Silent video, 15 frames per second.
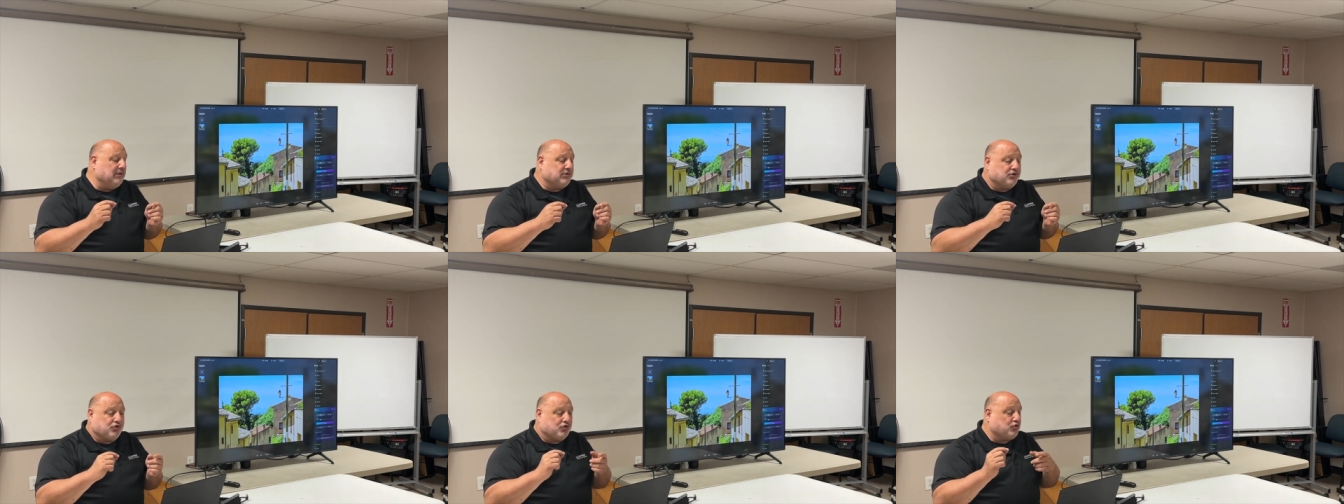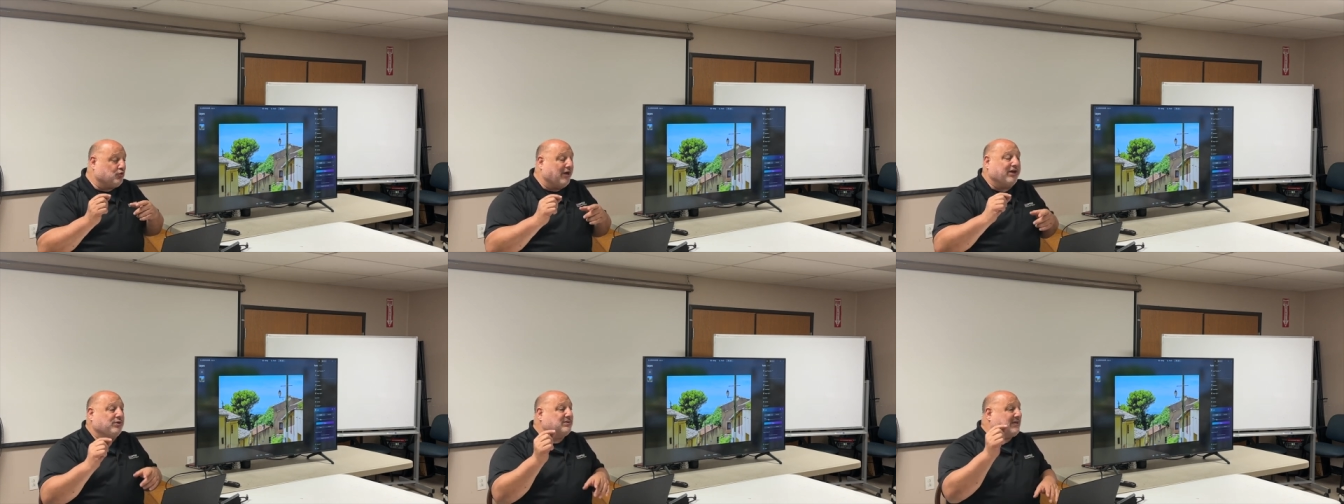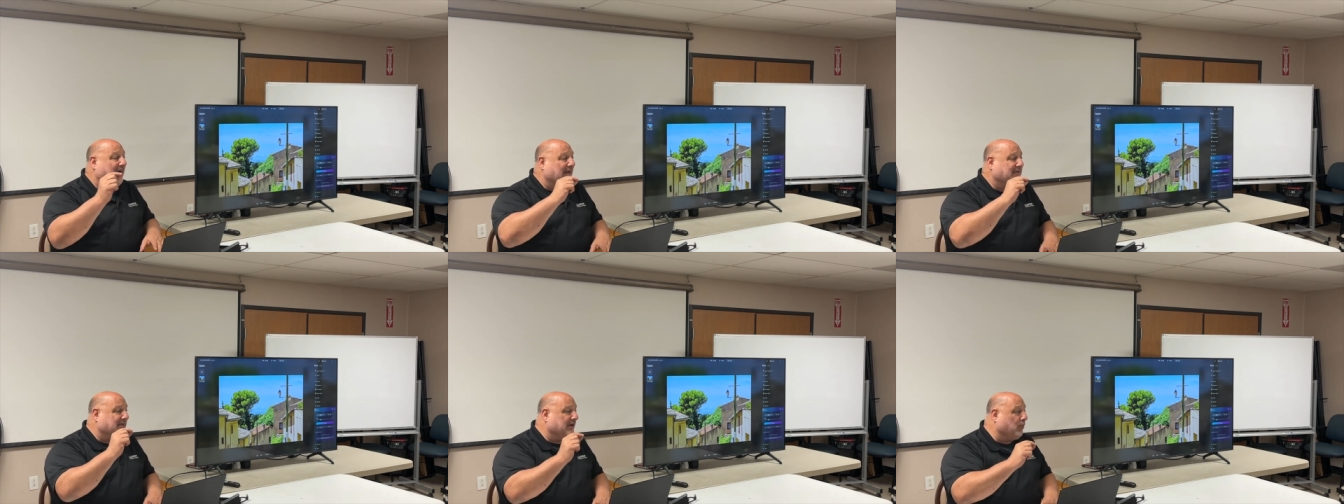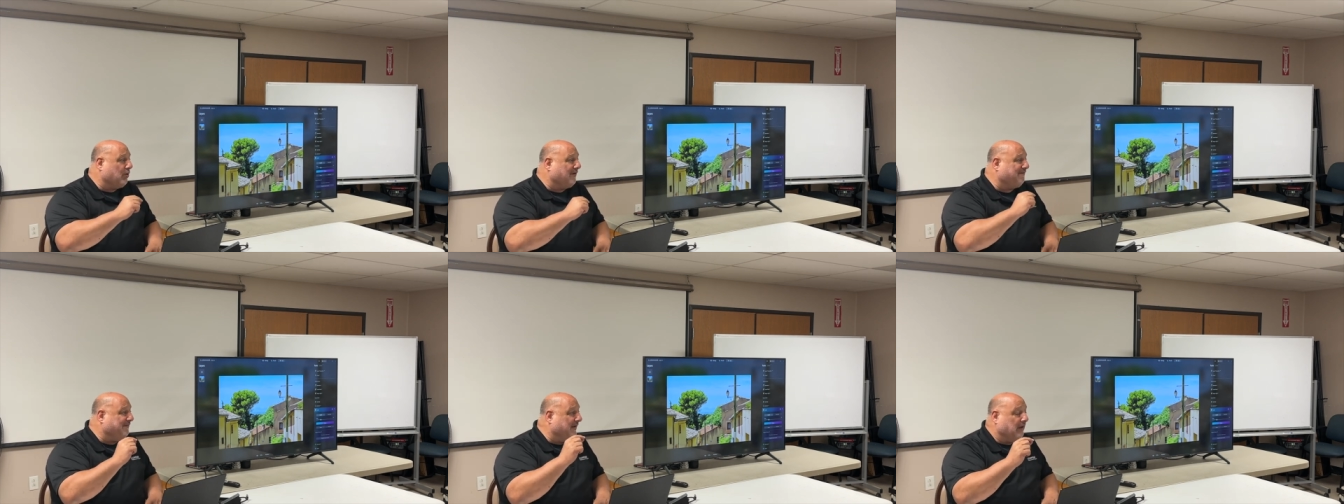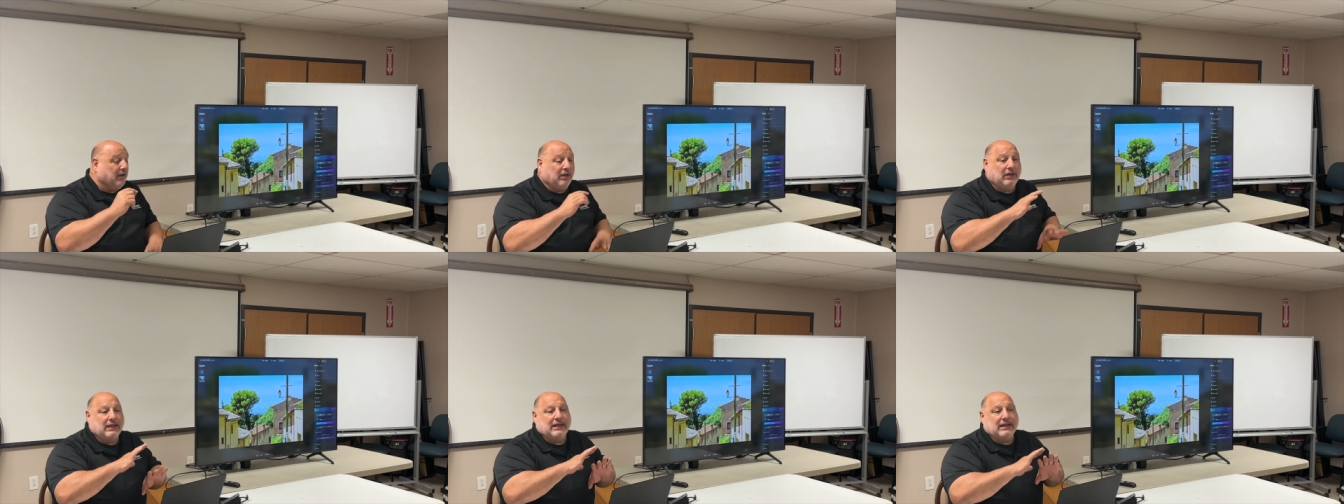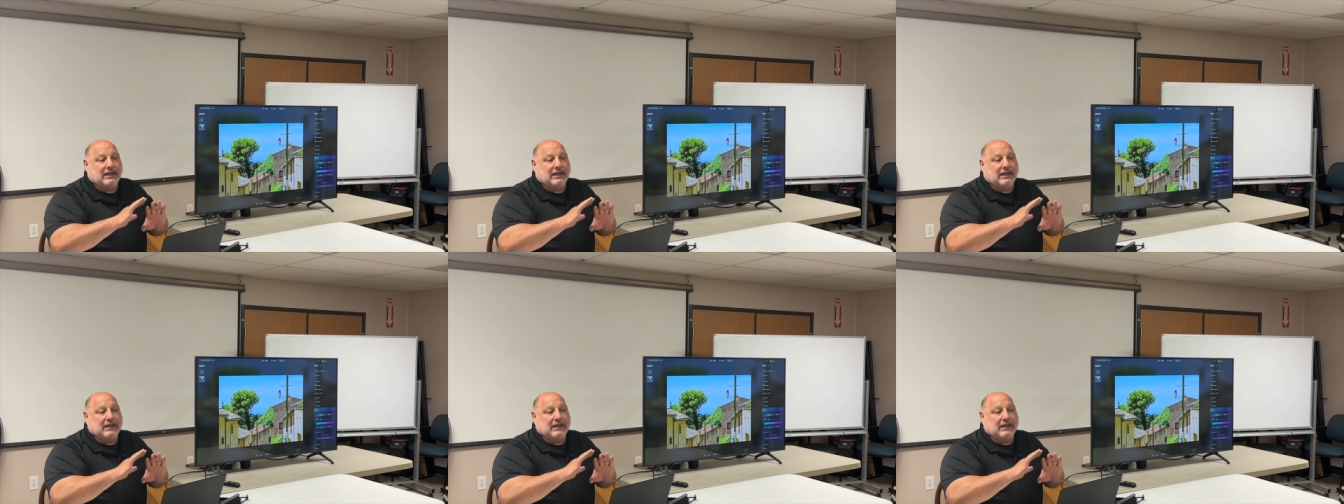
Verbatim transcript: trying to use content aware fill.